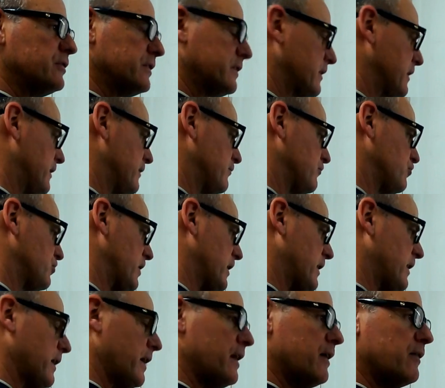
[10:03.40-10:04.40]
you can go and
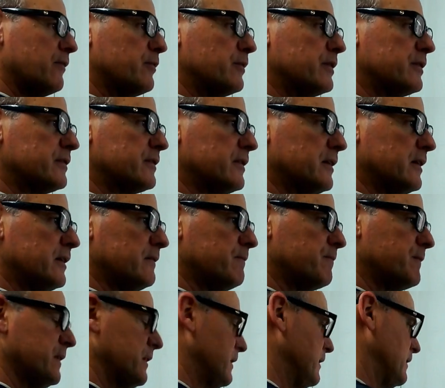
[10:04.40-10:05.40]
check out with
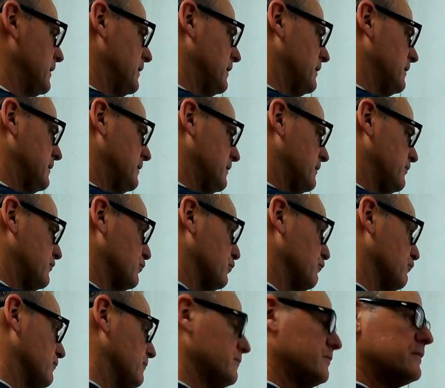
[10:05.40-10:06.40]

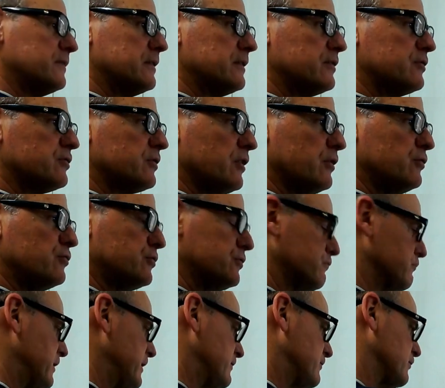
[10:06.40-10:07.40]
sort of shows
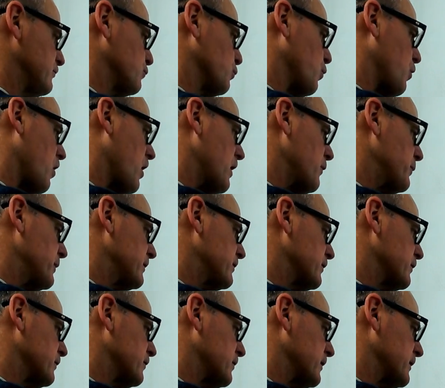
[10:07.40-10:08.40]
you reasons why we
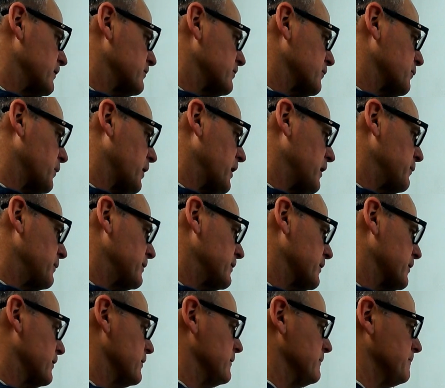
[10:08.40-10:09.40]
do things the way we
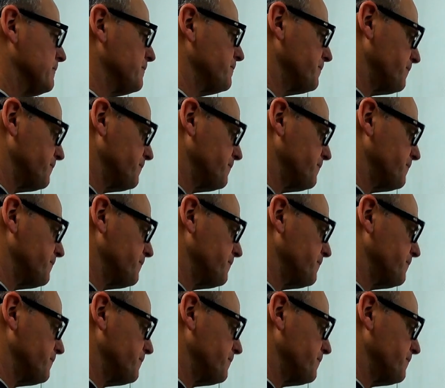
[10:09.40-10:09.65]
do.